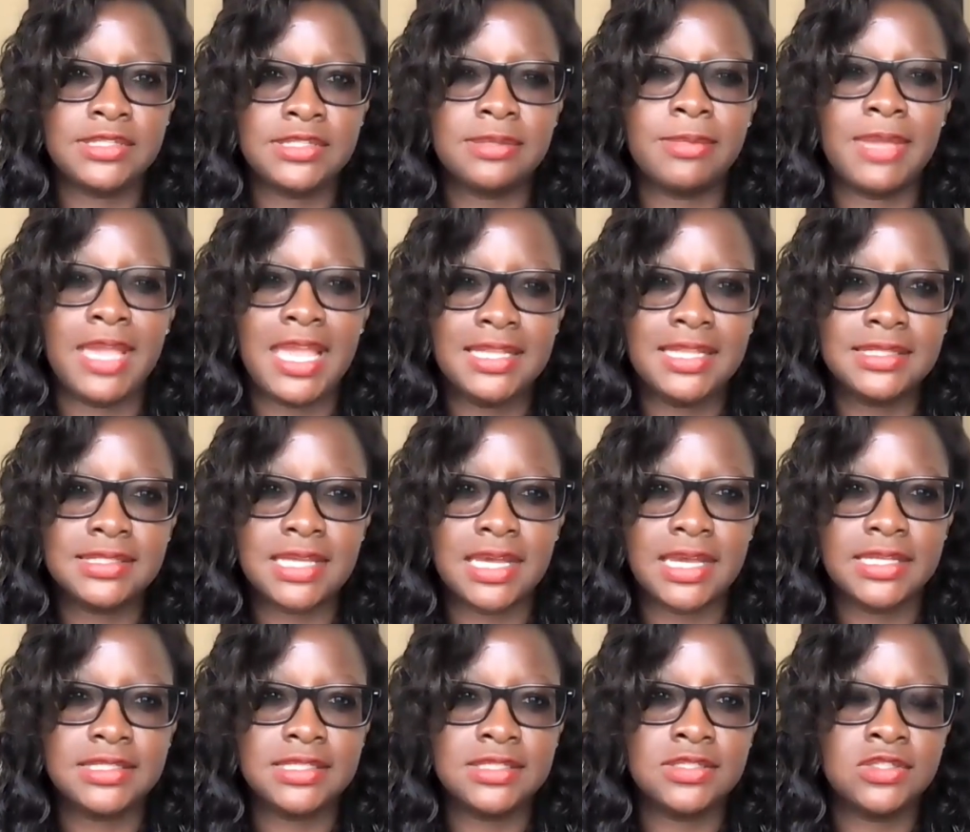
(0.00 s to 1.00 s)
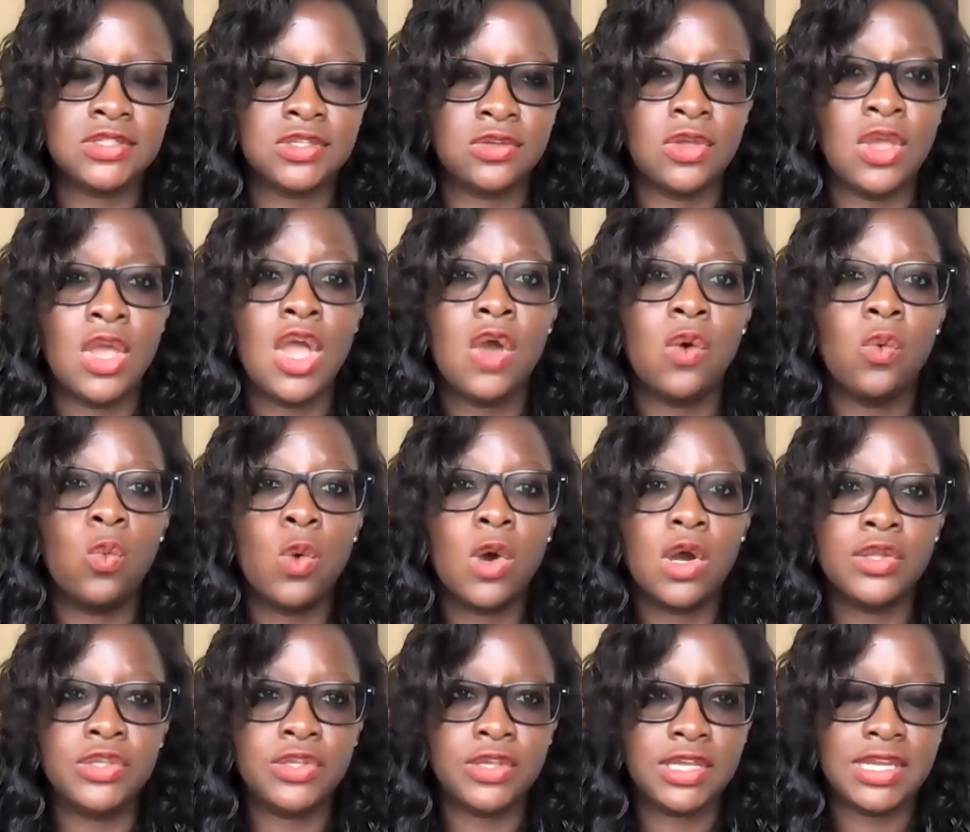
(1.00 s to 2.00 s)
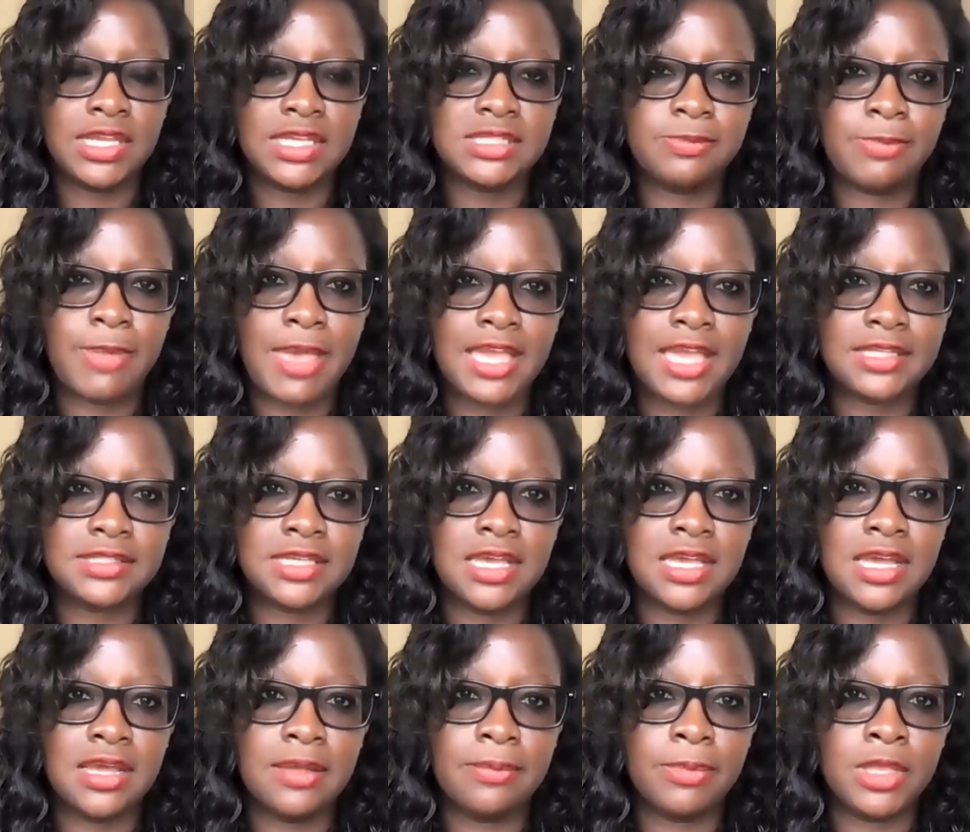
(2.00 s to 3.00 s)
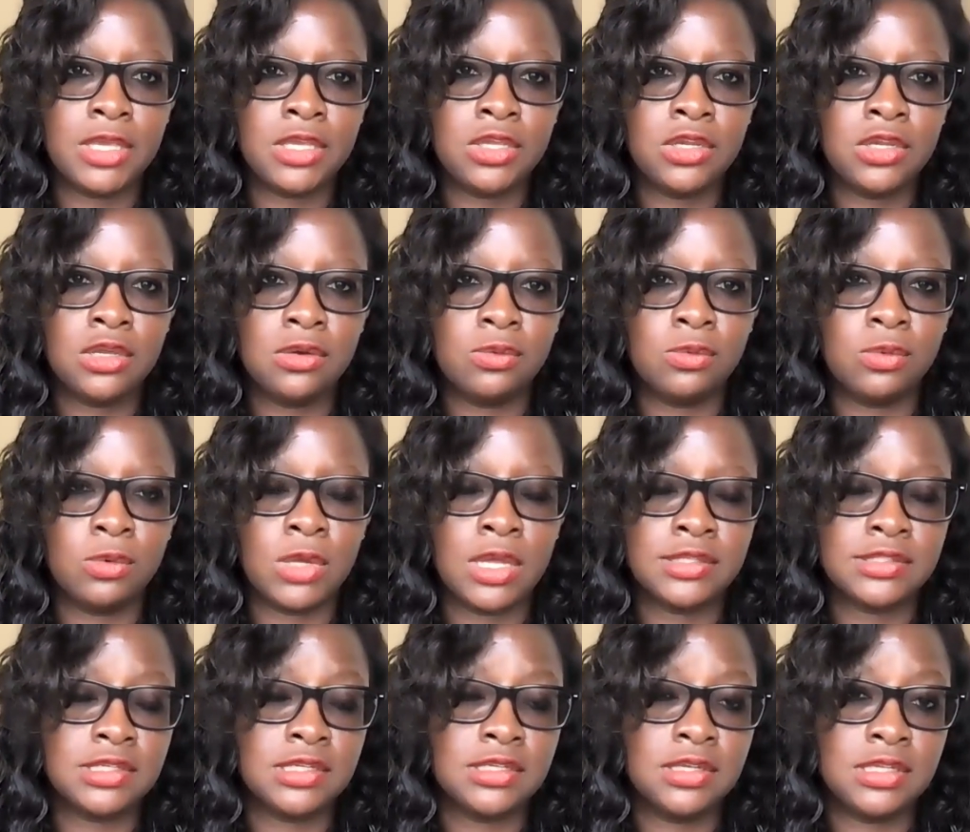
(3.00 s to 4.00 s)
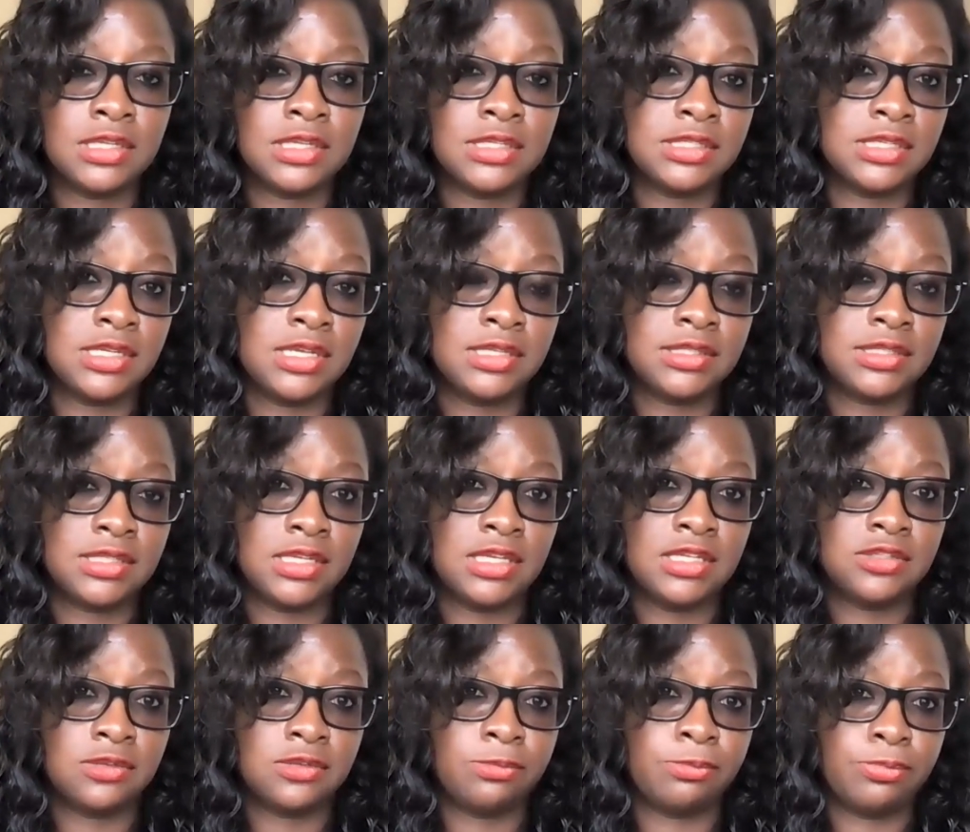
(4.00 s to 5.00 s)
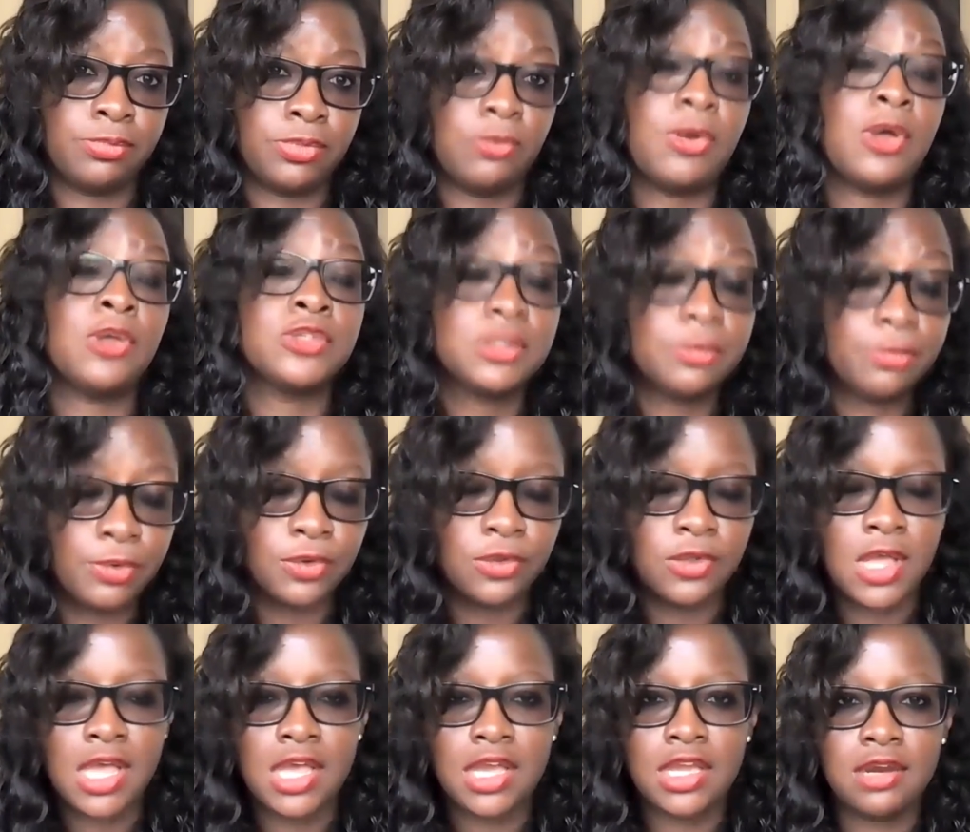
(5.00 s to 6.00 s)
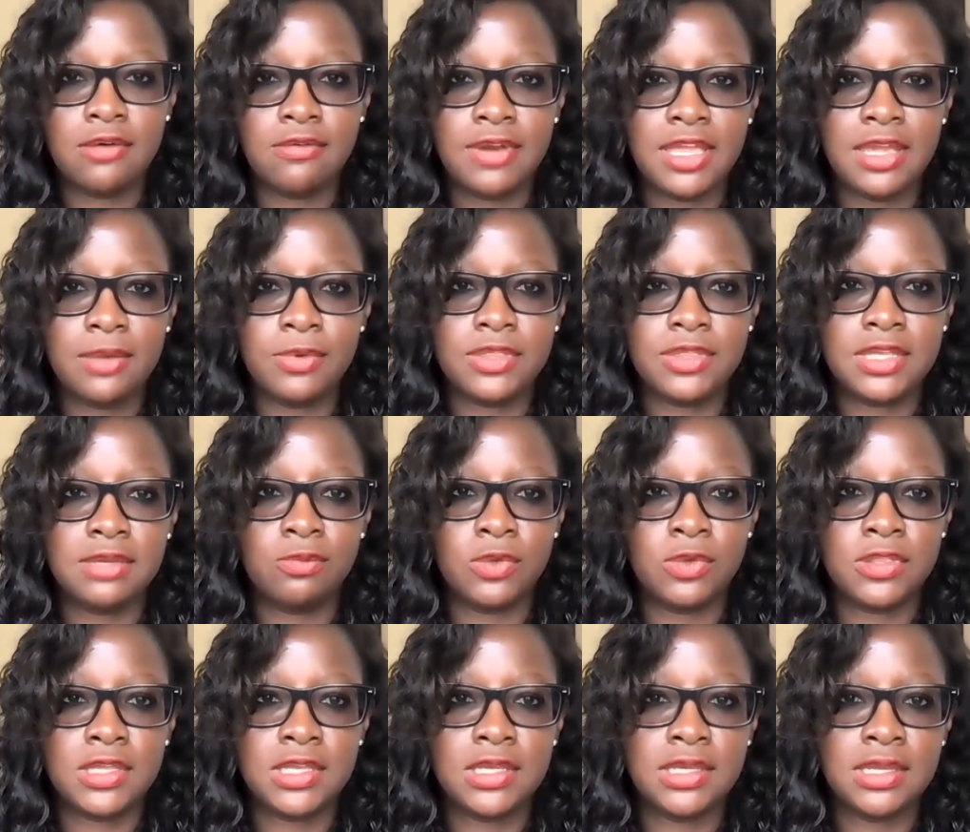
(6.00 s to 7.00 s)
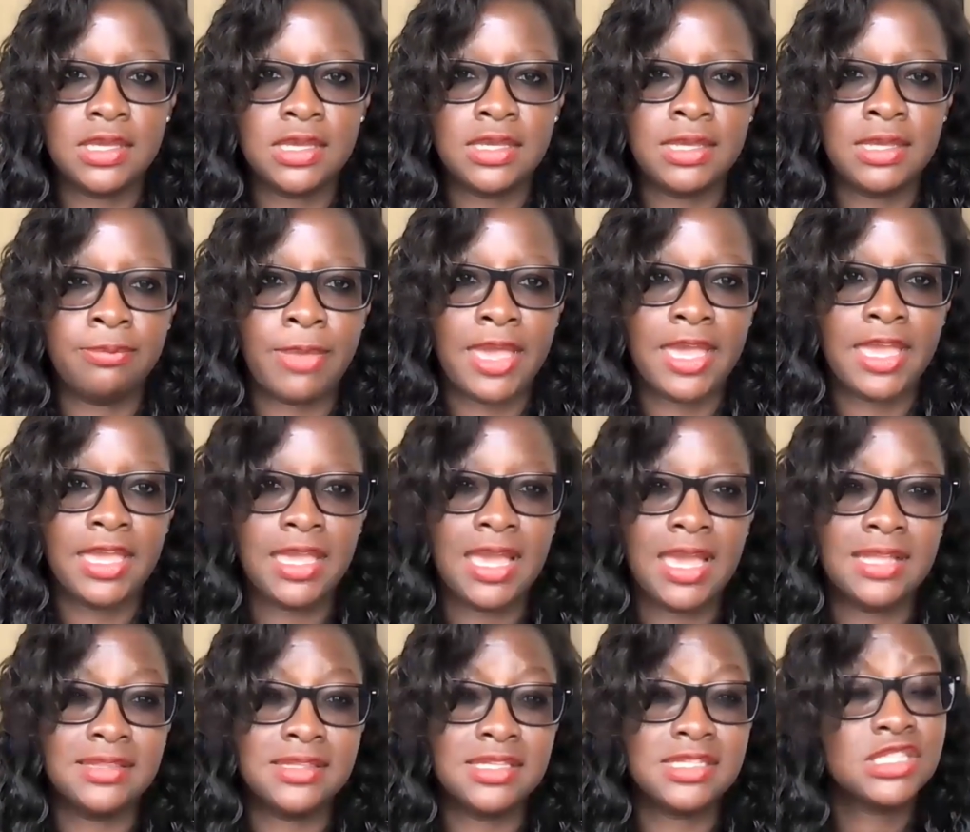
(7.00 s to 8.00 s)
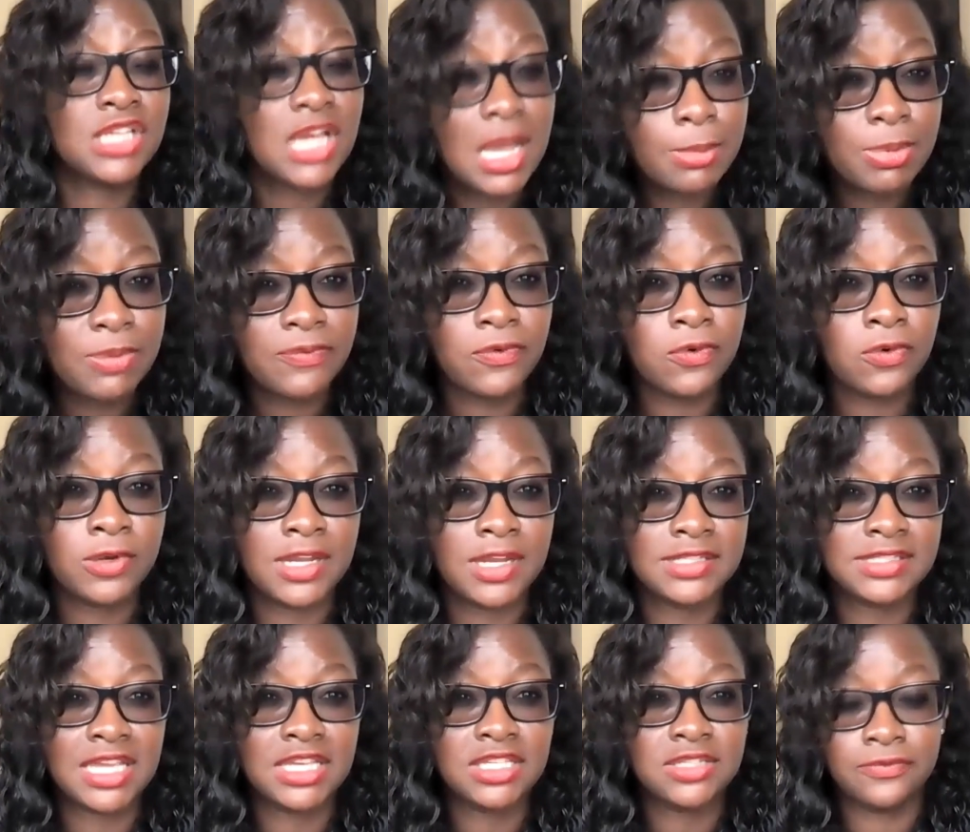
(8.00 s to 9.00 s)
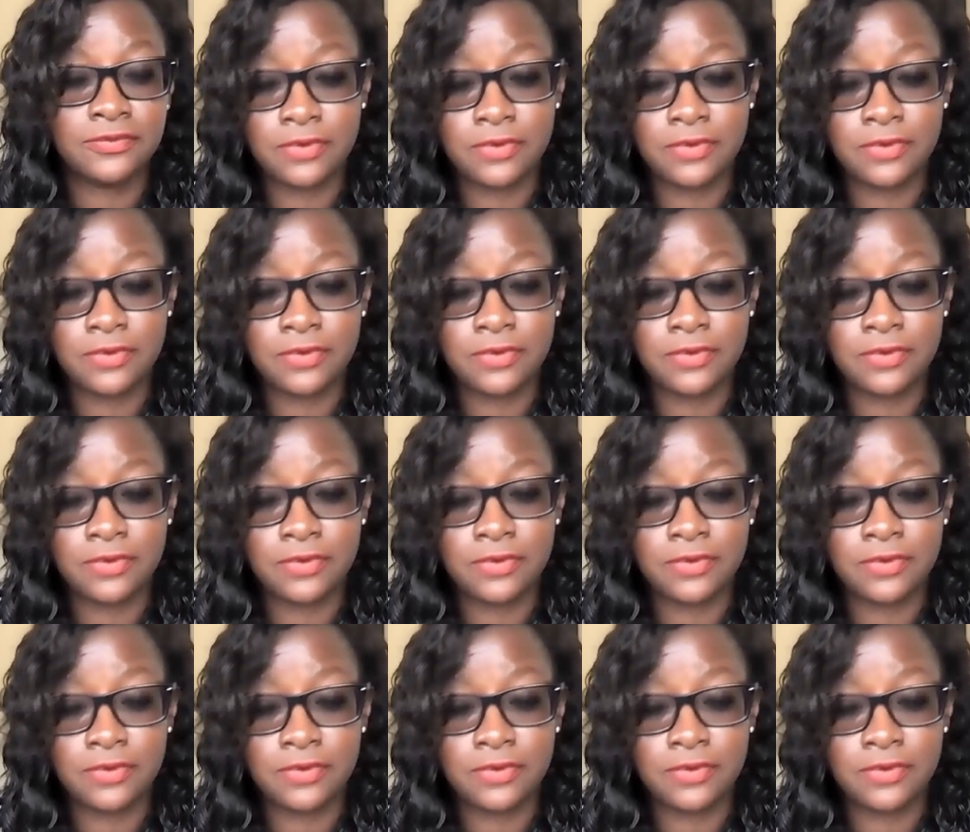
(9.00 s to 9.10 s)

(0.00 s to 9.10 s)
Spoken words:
some insight into what you can expect, you know, as a possible career within eBay, and the type of organization.